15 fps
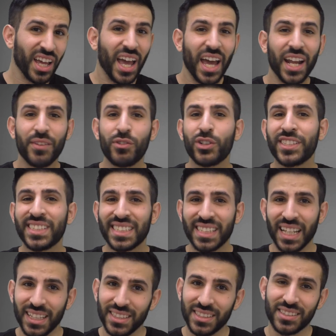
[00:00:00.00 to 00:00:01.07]
And ever
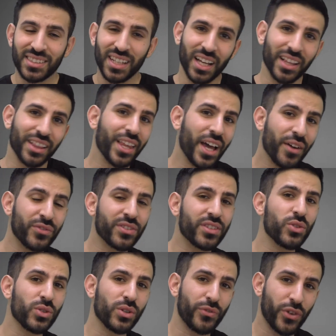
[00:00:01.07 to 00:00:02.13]
since I left
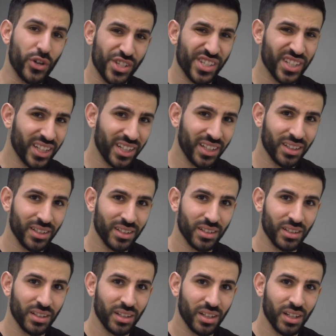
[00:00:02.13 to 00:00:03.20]
university,
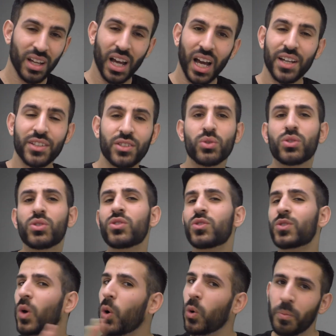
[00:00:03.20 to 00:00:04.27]
I took
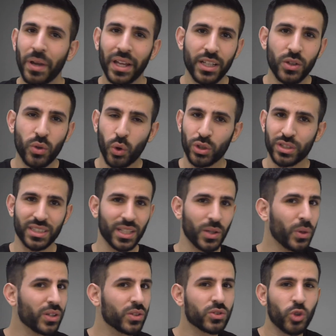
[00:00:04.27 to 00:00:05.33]
so many courses. I
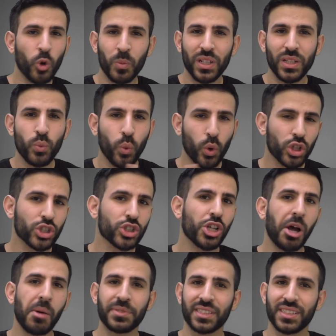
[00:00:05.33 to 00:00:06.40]
went to so many
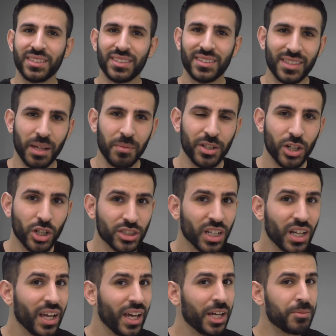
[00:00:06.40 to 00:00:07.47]
workshops and seminars,
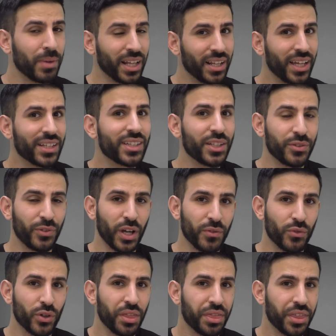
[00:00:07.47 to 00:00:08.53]
and my lately
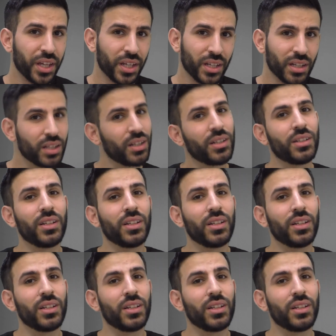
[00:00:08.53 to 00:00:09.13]
favorite thing,